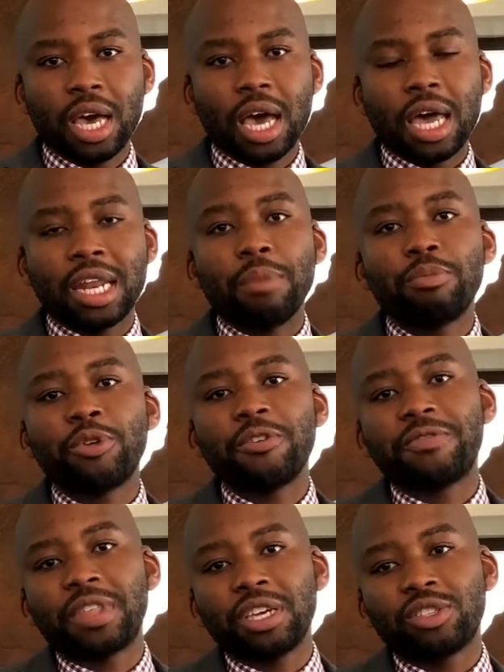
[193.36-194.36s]
A number of
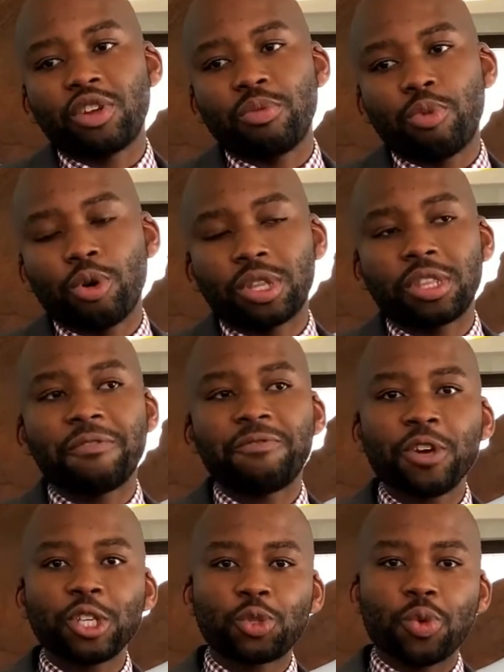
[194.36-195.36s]
things are important. The
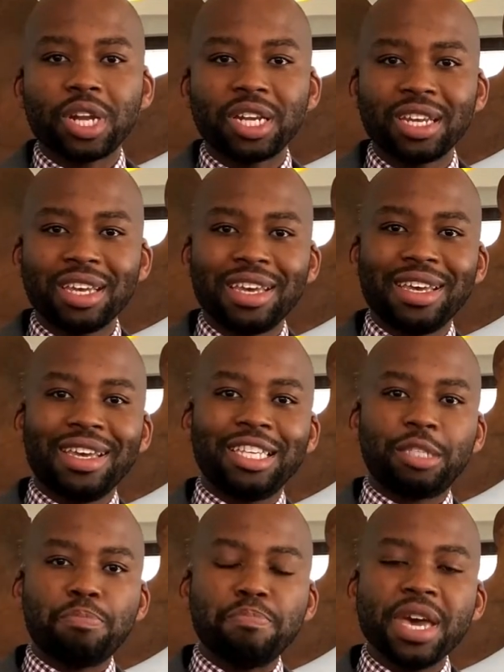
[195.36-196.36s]
first one
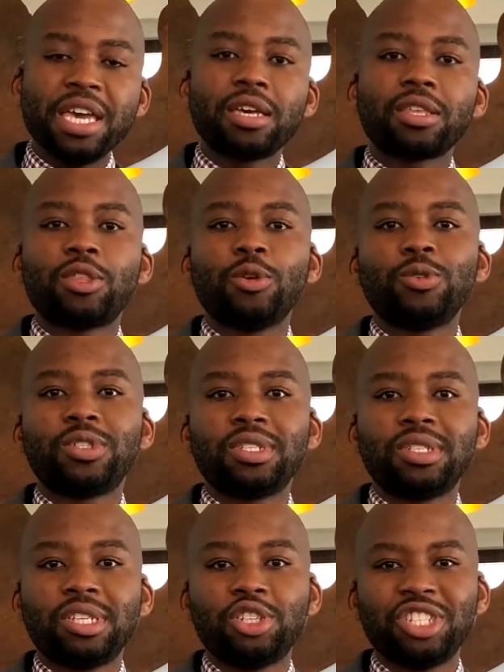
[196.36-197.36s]
is make those
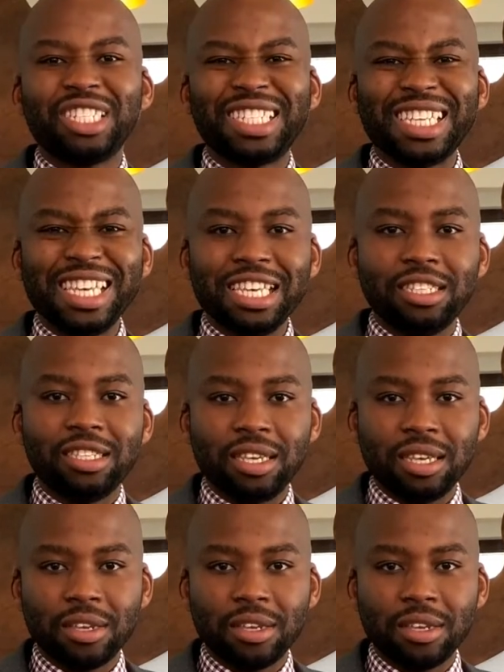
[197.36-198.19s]
decisions easy.